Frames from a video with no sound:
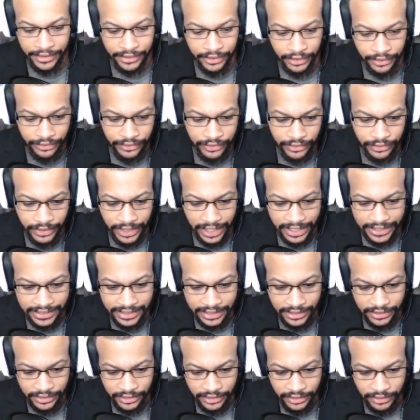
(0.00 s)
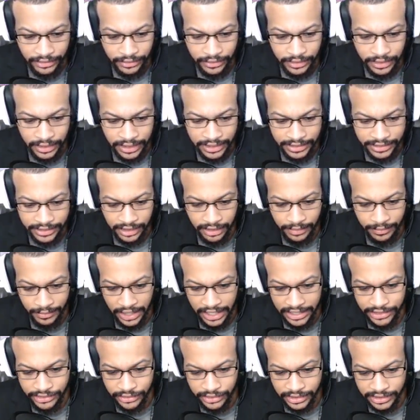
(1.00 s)
another thing you guys can do is,
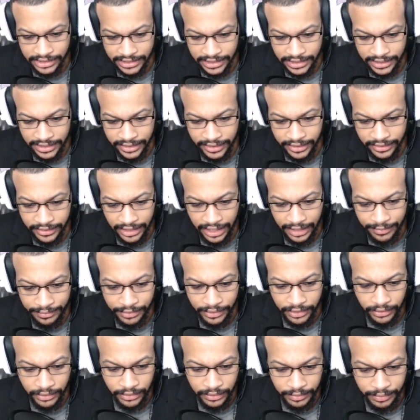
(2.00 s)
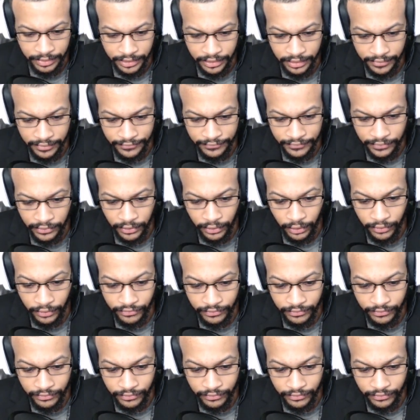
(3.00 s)
as you can see here, I put a floor over